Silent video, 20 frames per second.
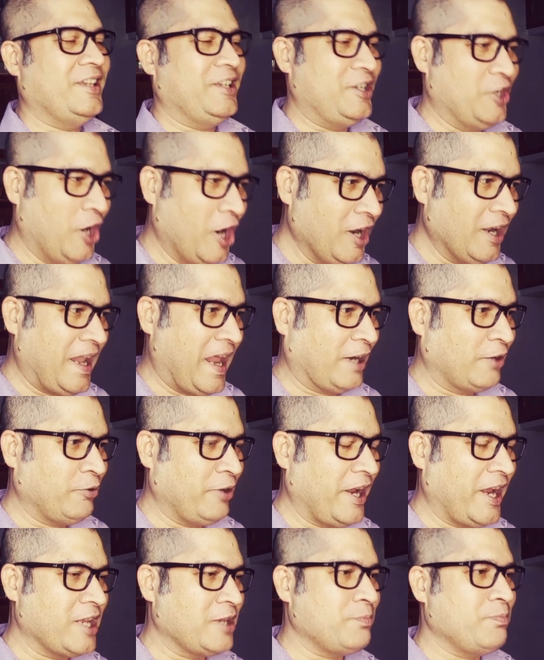your
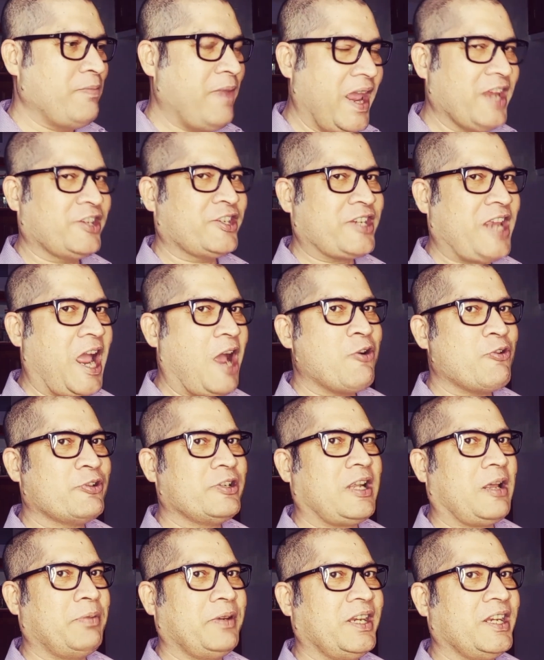language may
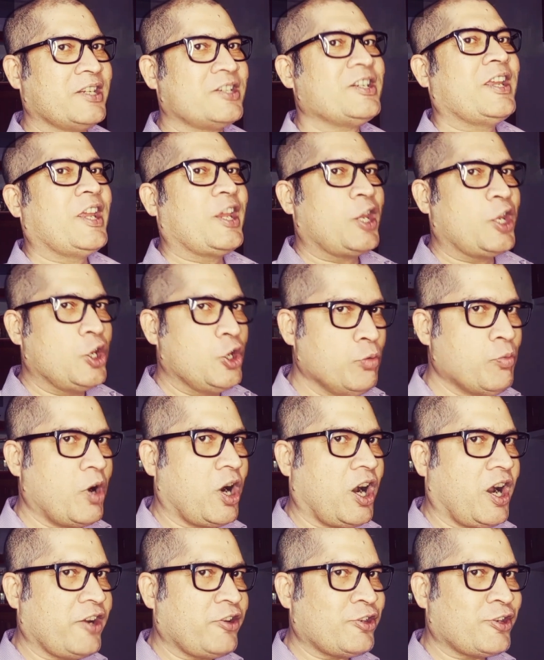sound a bit
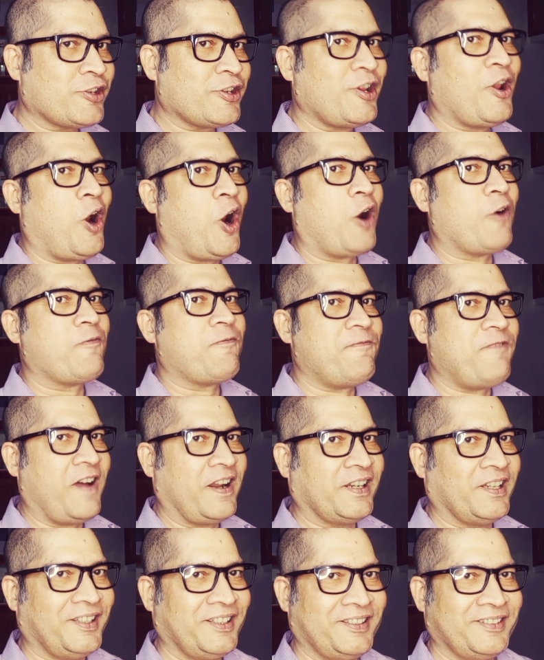humorous or
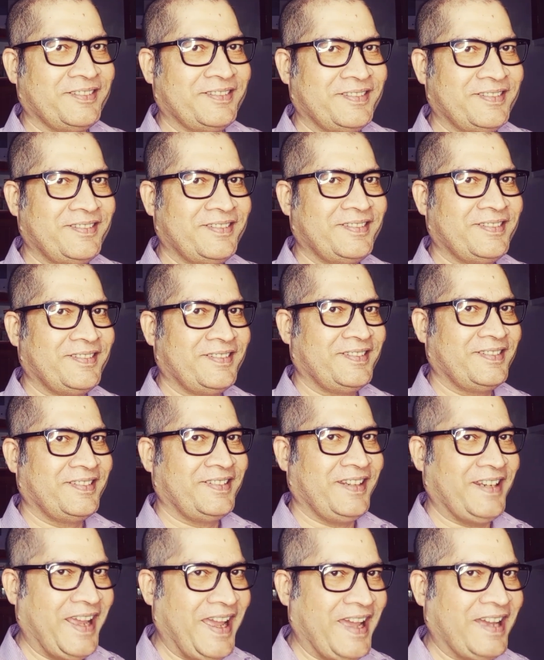funny.
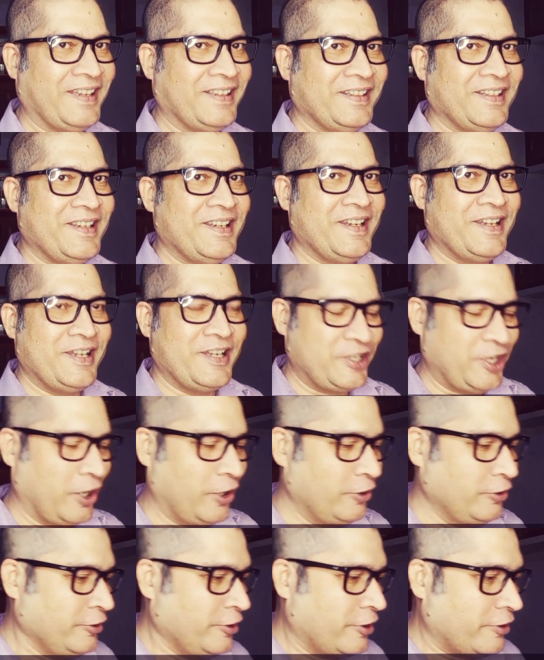Yeah.
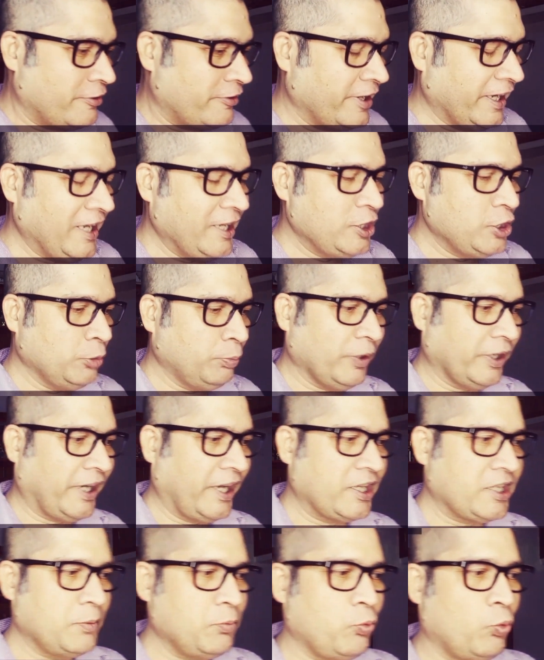So,
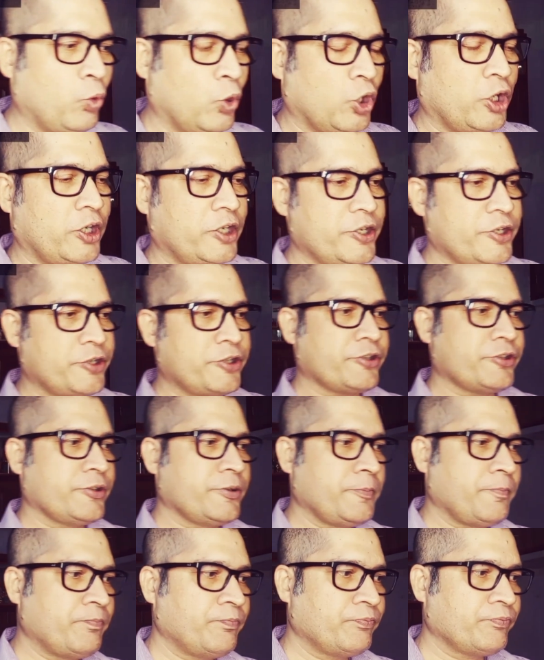reduplicative words
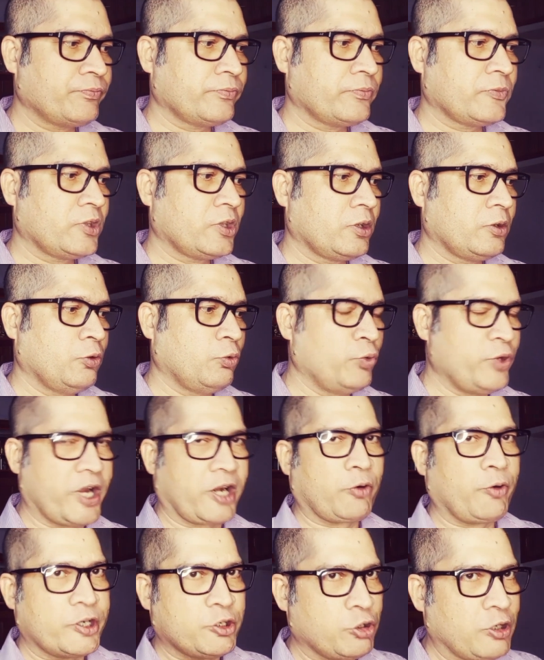we
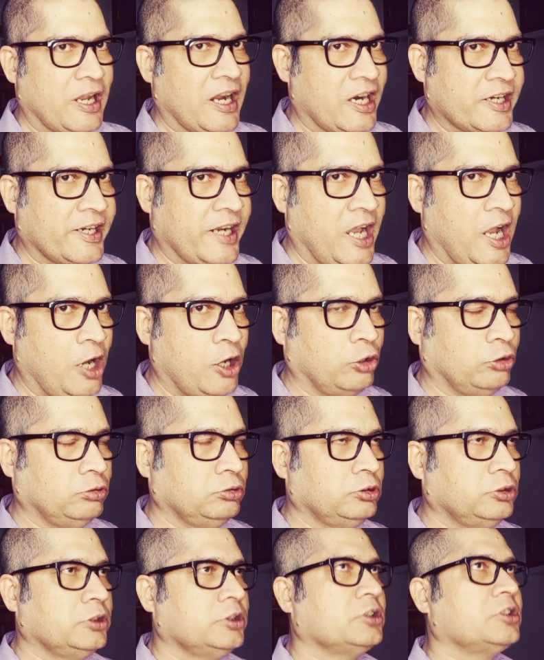are going to learn
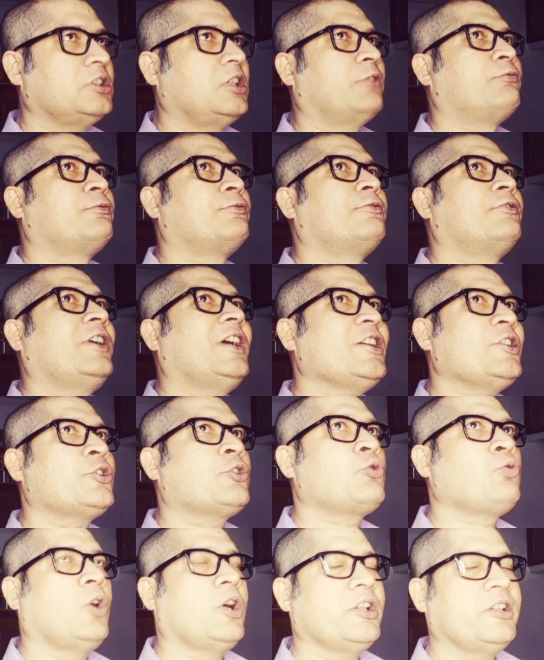now. The
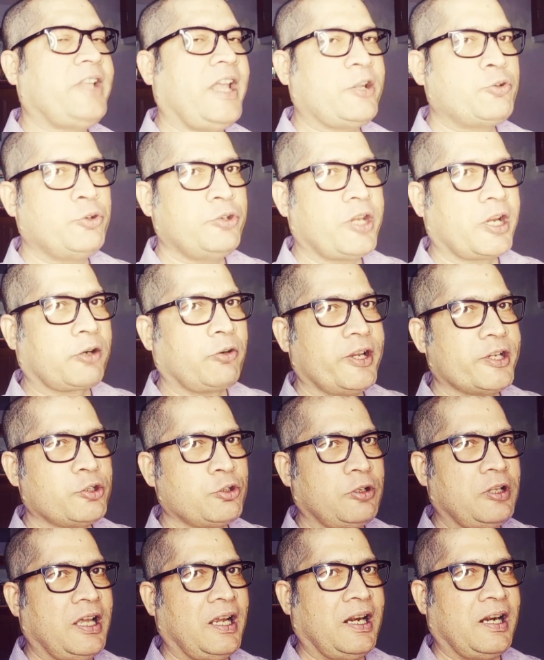first one that we are going
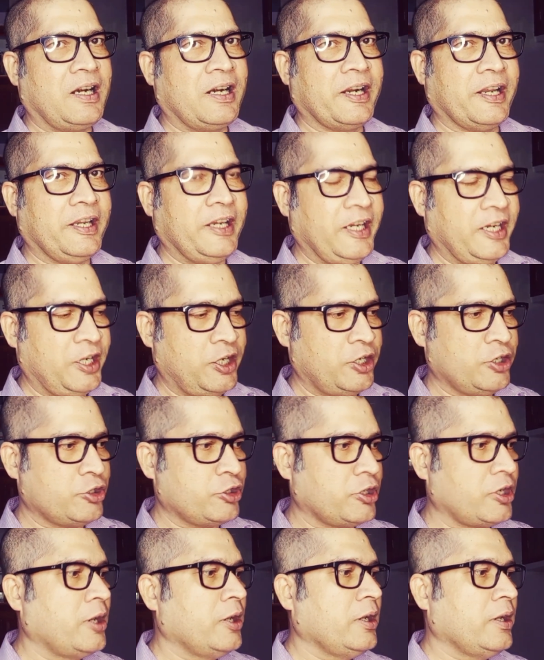to learn
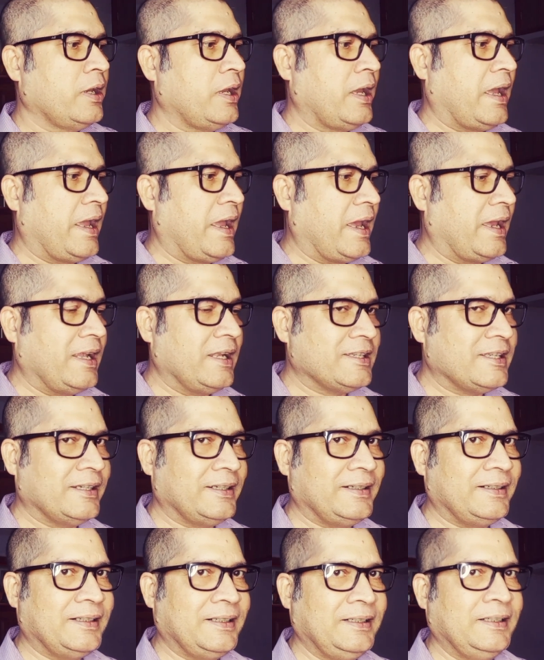is
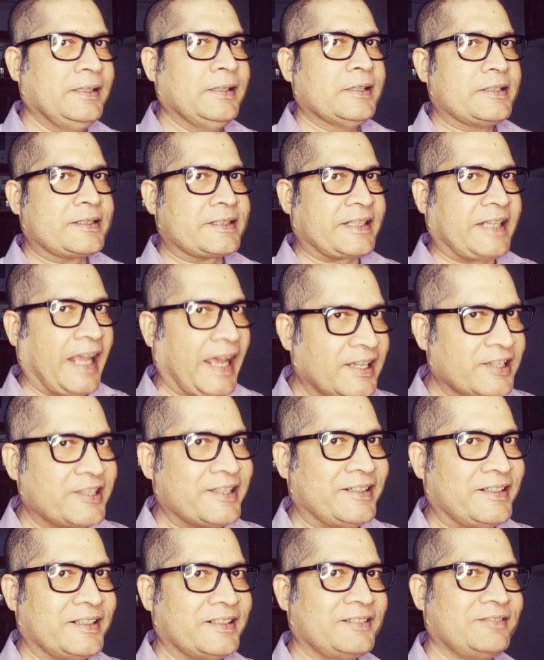
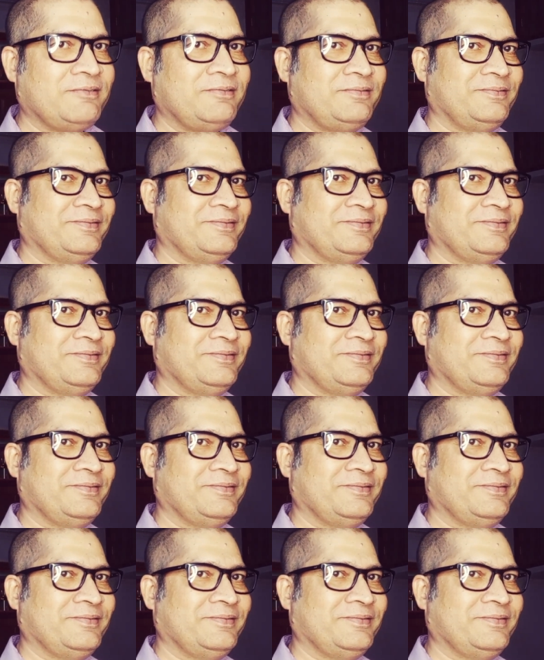helter-skelter.